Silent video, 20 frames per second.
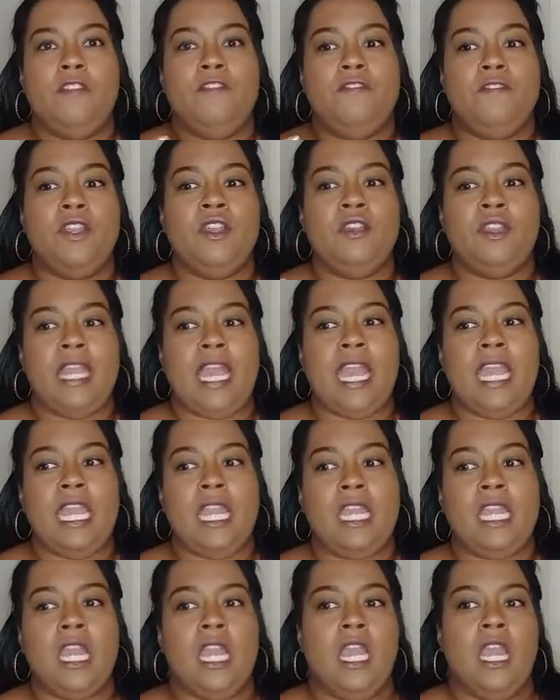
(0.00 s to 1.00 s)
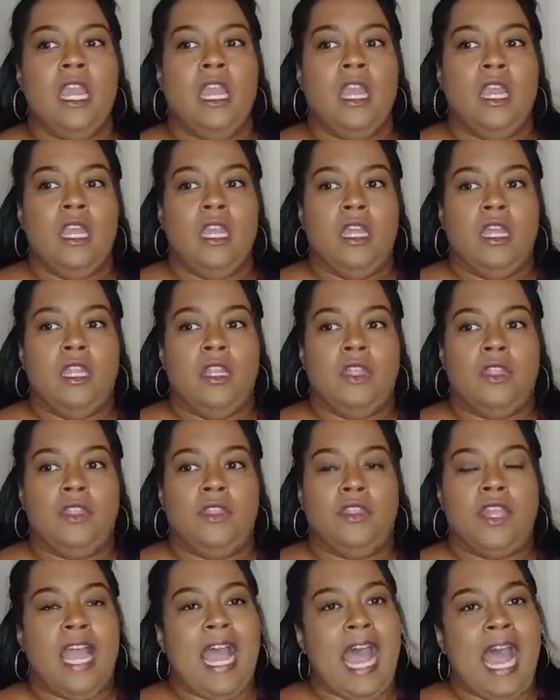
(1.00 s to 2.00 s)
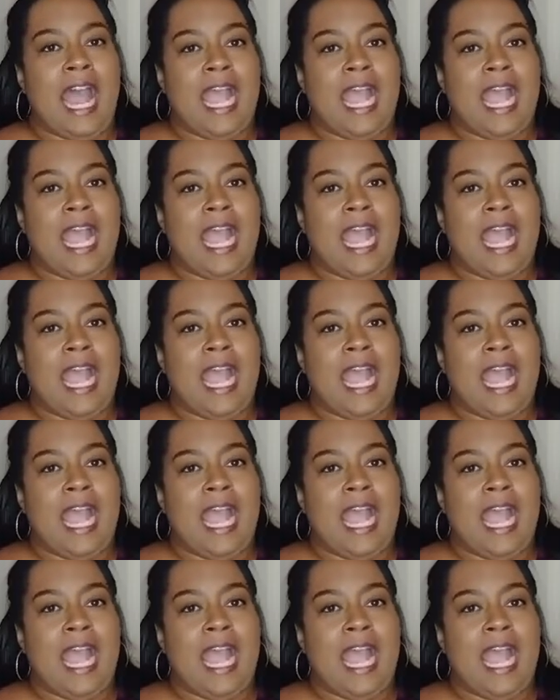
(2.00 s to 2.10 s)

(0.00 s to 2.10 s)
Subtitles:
feel like the